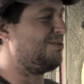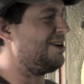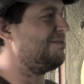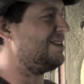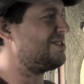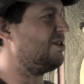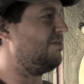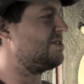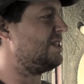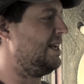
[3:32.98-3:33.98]
weird, but it's
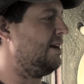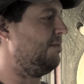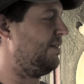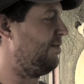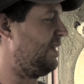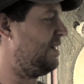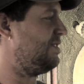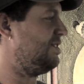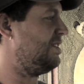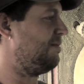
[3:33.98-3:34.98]
almost an intimate
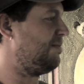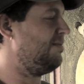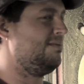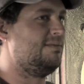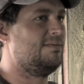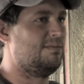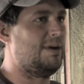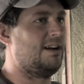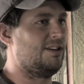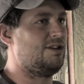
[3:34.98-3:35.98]
relationship.
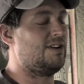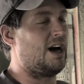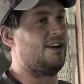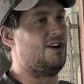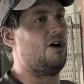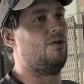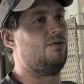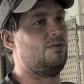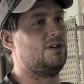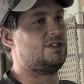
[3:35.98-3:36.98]
Mentally, you got to know
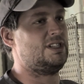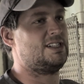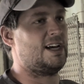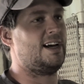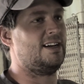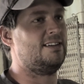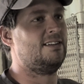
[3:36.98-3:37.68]
what she's saying.